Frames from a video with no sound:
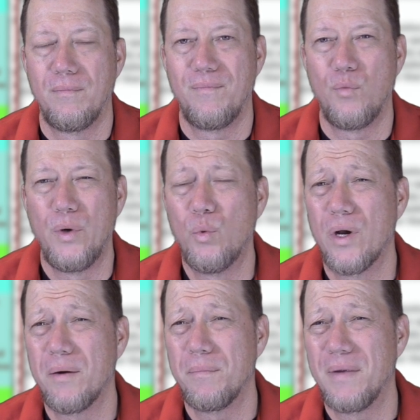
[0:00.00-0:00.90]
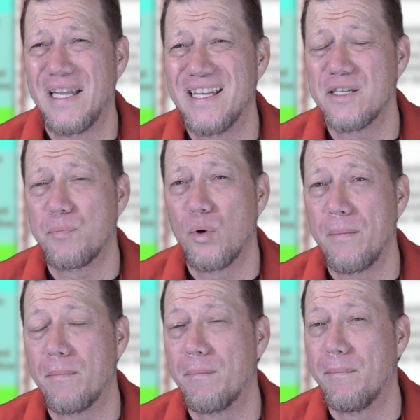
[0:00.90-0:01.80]
we want to, at this point,
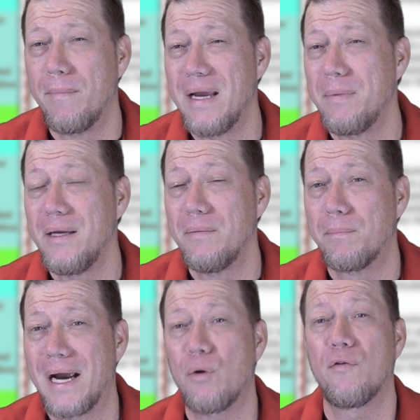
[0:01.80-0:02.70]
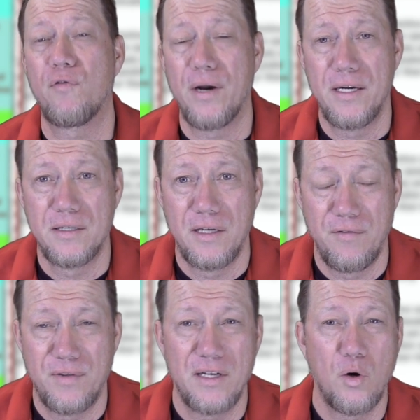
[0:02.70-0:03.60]
maybe paraphrase.
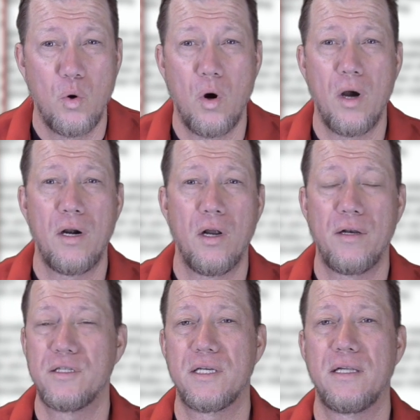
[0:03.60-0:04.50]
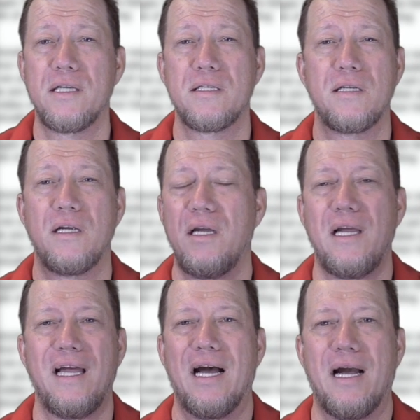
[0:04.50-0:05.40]
If they go on and say, listen,
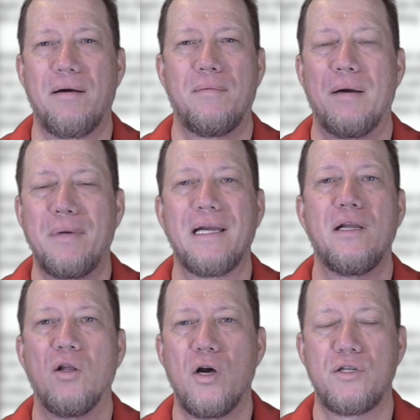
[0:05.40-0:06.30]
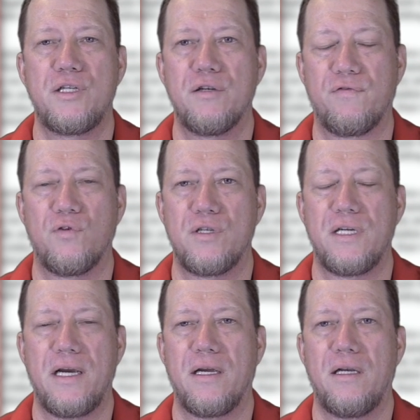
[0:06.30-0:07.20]
I'm getting lost here for a
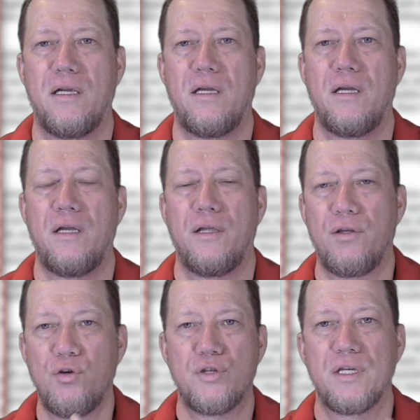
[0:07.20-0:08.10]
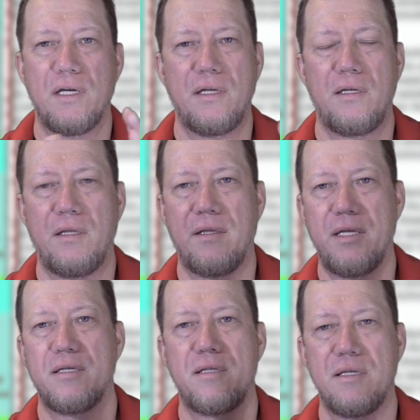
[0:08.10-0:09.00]
second. You said
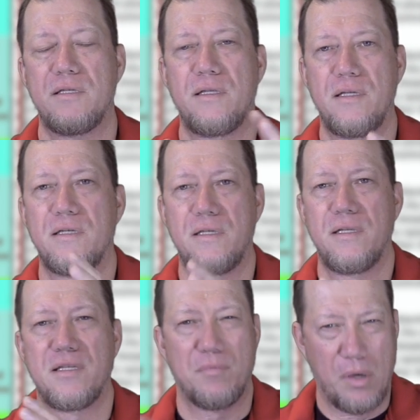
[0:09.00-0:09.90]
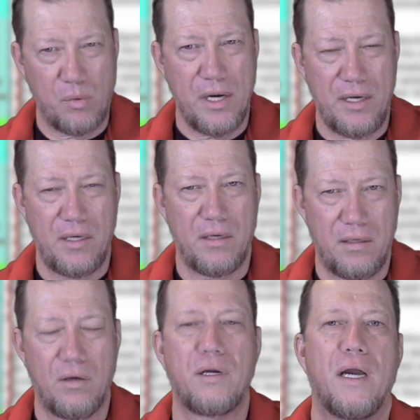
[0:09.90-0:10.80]
this, this, and this, and this. Am I right?
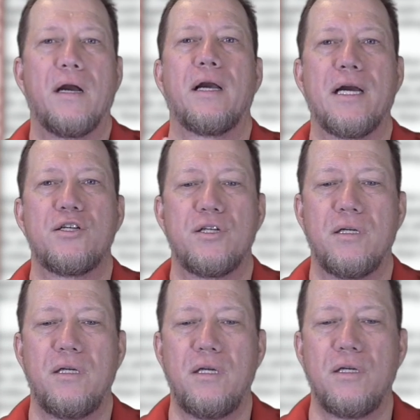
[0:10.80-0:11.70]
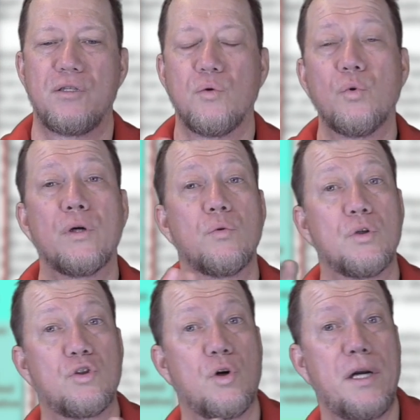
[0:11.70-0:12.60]
Okay, I got you. So we're
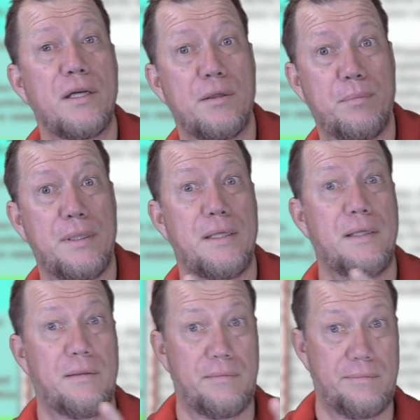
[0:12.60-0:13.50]
trying to be